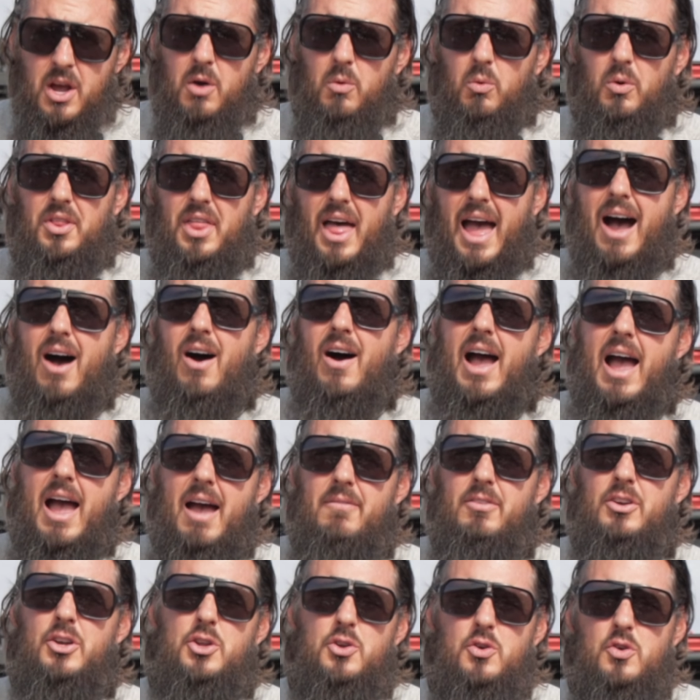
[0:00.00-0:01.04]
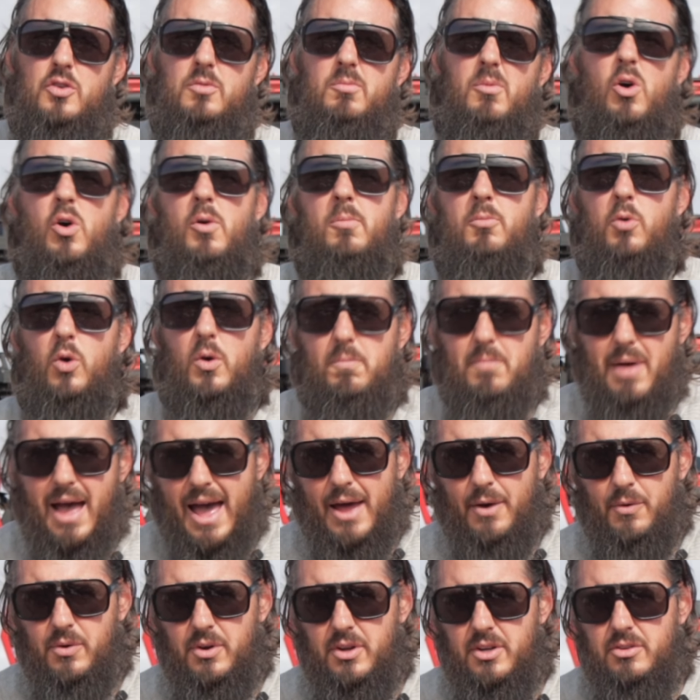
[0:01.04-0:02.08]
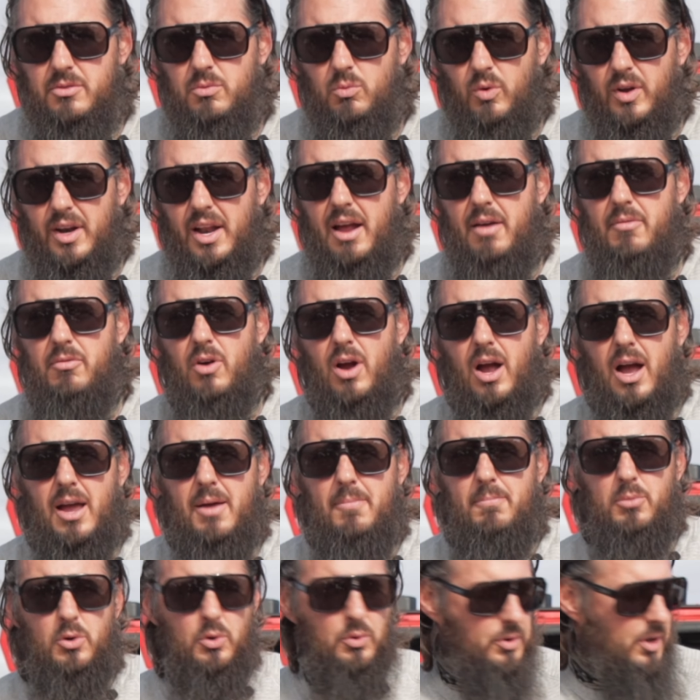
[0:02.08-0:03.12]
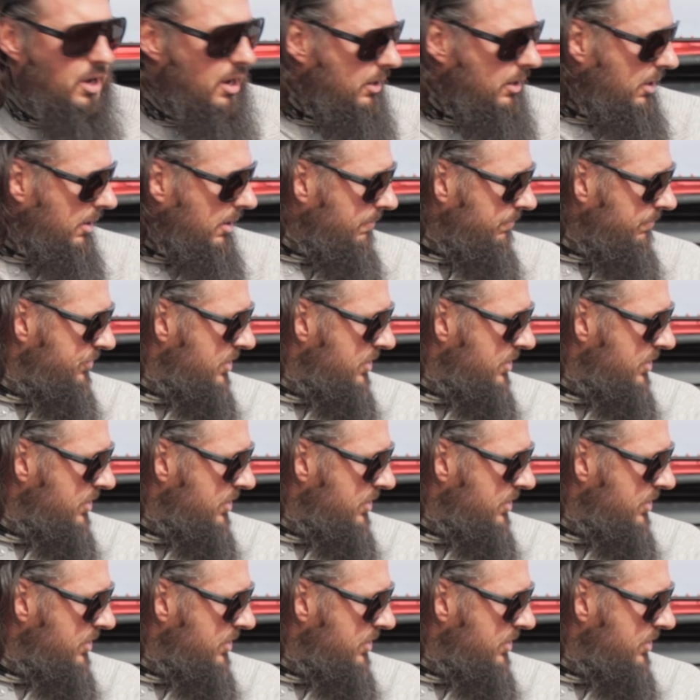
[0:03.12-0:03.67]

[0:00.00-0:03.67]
without having to use my onboard batteries whenever I'm boondocking.